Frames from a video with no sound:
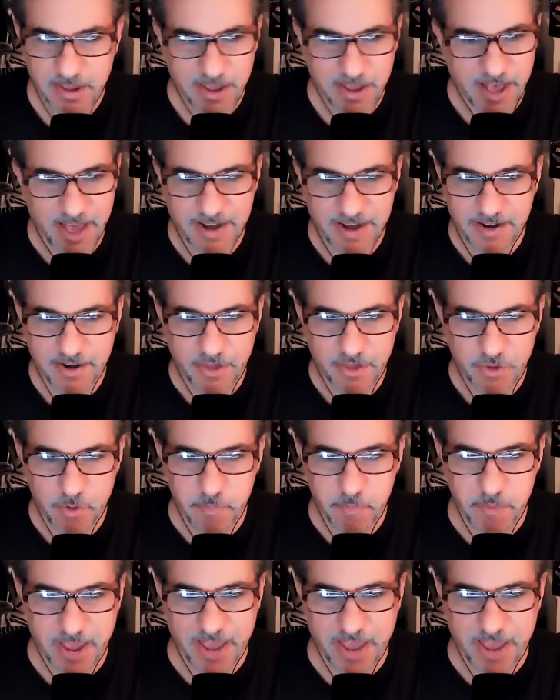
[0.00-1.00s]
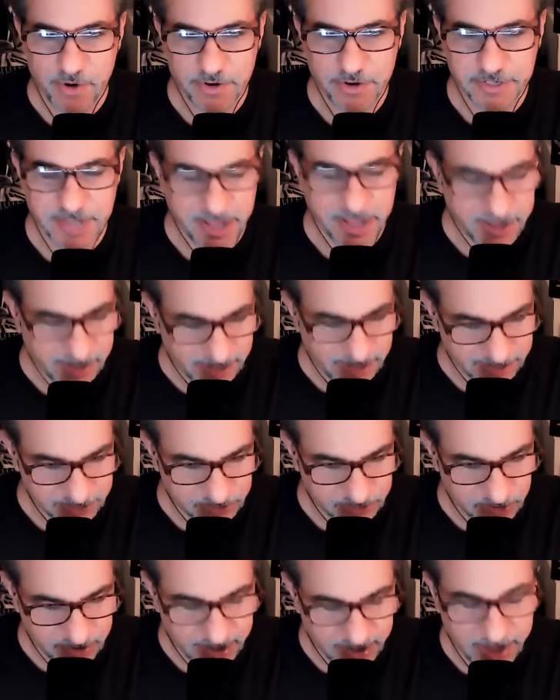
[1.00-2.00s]
Had another banner day
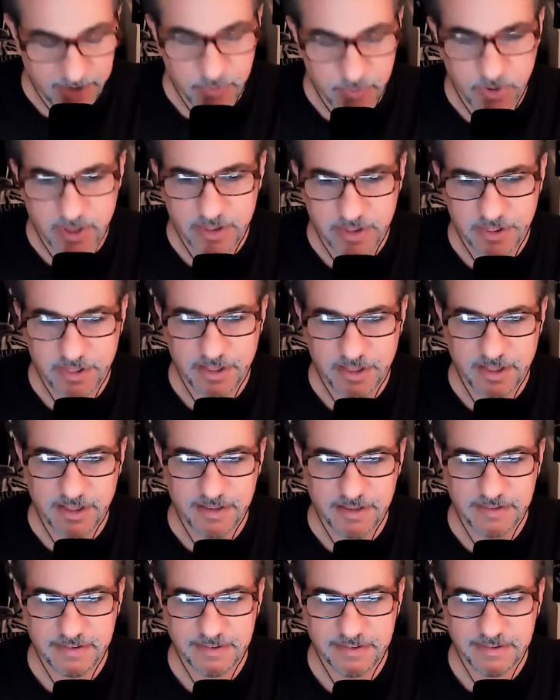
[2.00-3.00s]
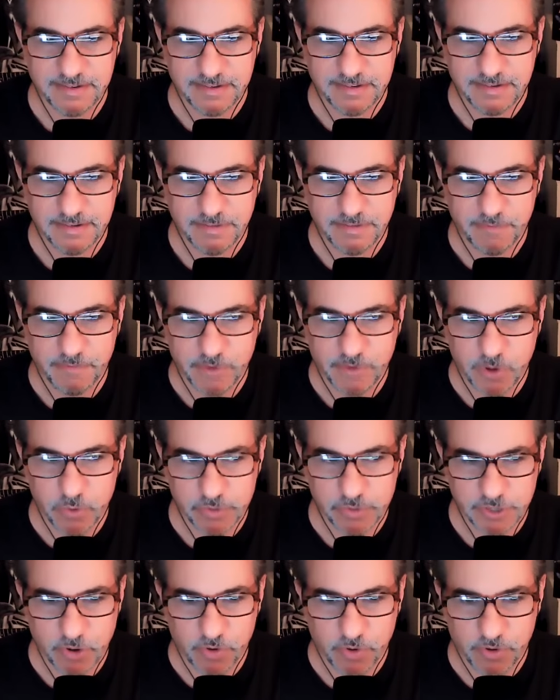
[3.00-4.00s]
yesterday with view
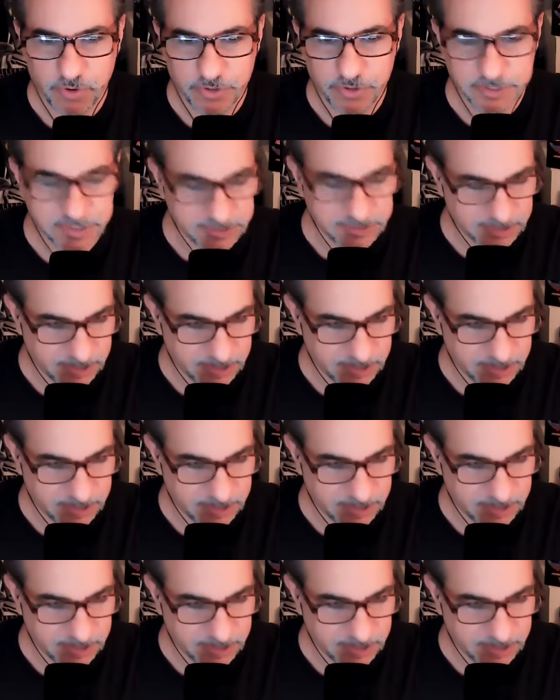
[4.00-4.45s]
totals.